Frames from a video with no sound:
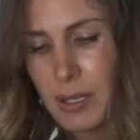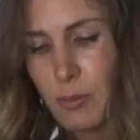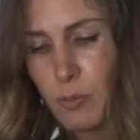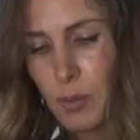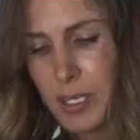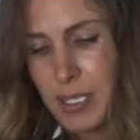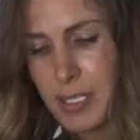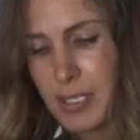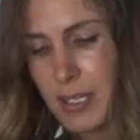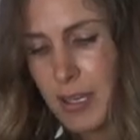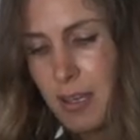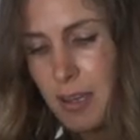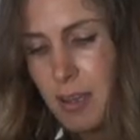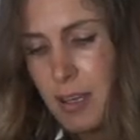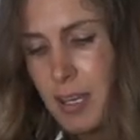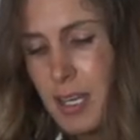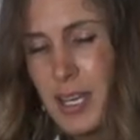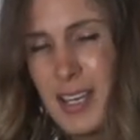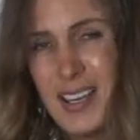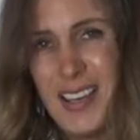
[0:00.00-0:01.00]
in winter.
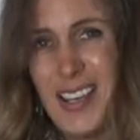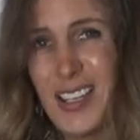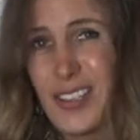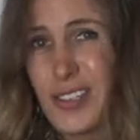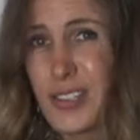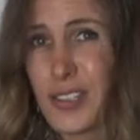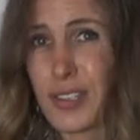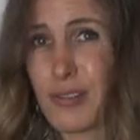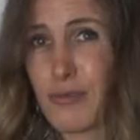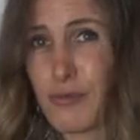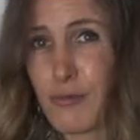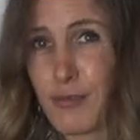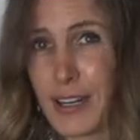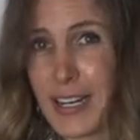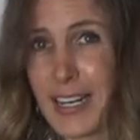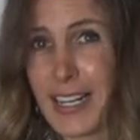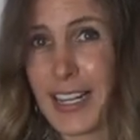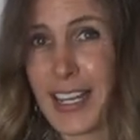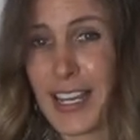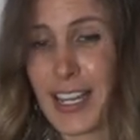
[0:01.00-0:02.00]
Just a
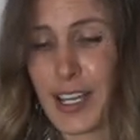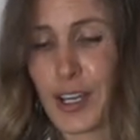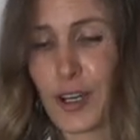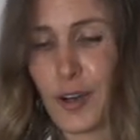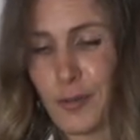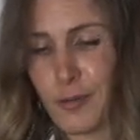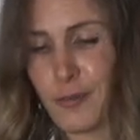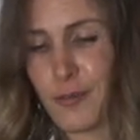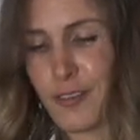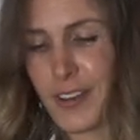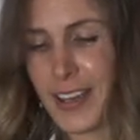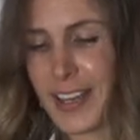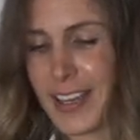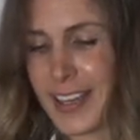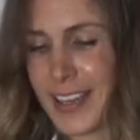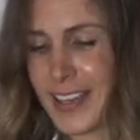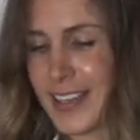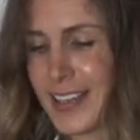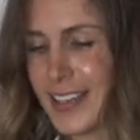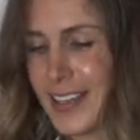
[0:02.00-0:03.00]
really
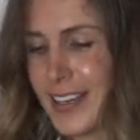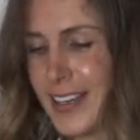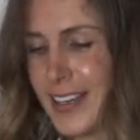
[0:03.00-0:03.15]
comfy,